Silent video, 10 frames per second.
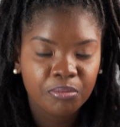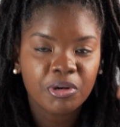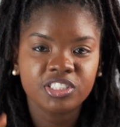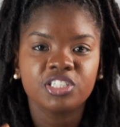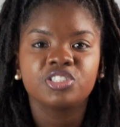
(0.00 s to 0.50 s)

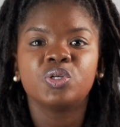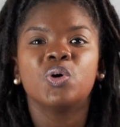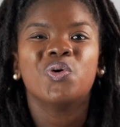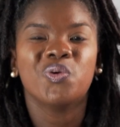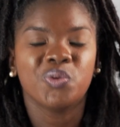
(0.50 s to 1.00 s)
But just
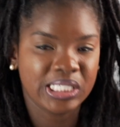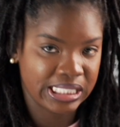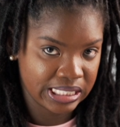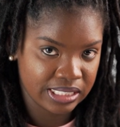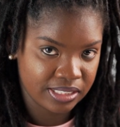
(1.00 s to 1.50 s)
don't OD,
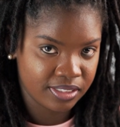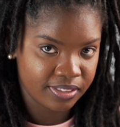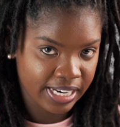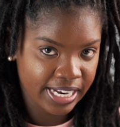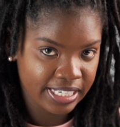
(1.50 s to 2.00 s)

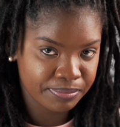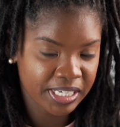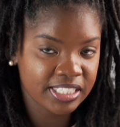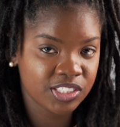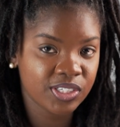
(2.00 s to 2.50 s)
right?
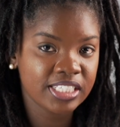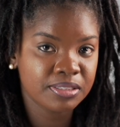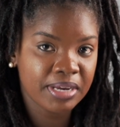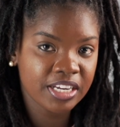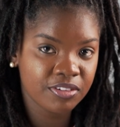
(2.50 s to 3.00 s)
Because you get to
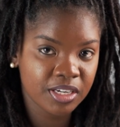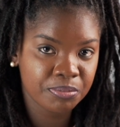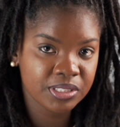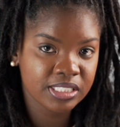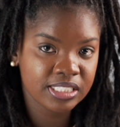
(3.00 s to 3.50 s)
manually
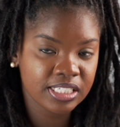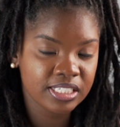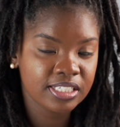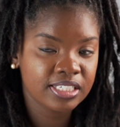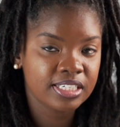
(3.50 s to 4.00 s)
put it
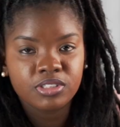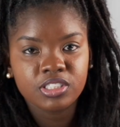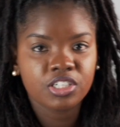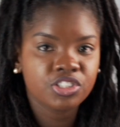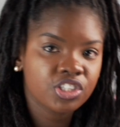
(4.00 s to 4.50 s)
in,
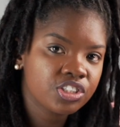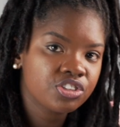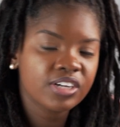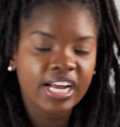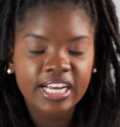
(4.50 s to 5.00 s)
so just
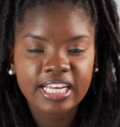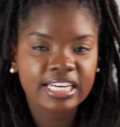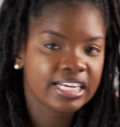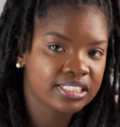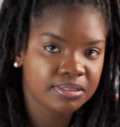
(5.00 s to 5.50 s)
strike a
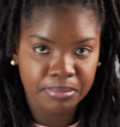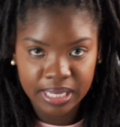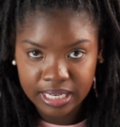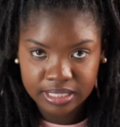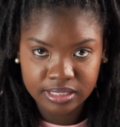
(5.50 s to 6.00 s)
nice
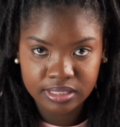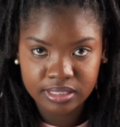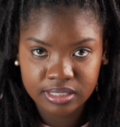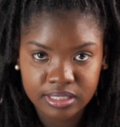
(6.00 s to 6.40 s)
balance.